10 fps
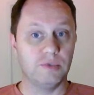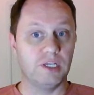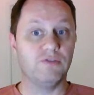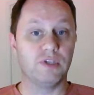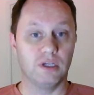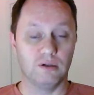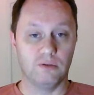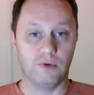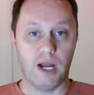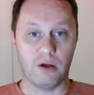gifting
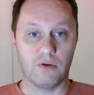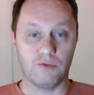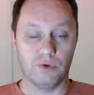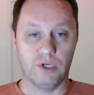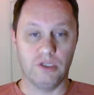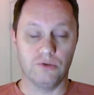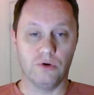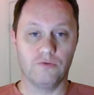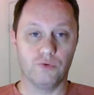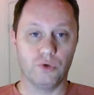out of your
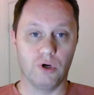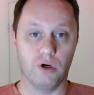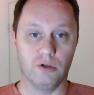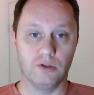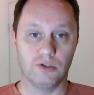indoor food garden.